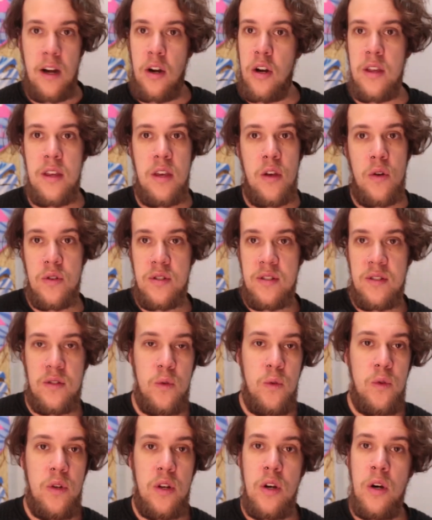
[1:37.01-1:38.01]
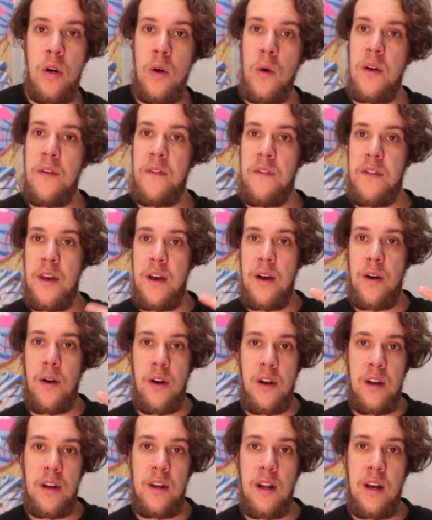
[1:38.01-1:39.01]
Are in your studio, if they
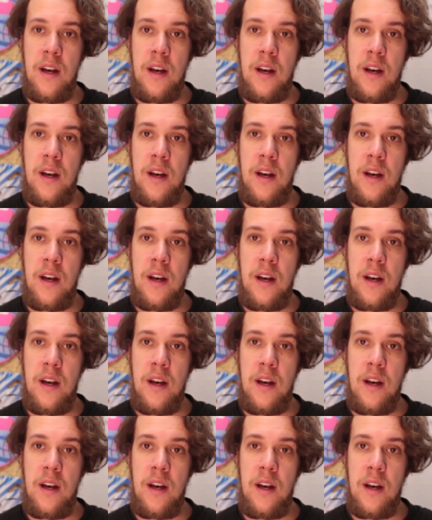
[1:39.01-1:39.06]
are in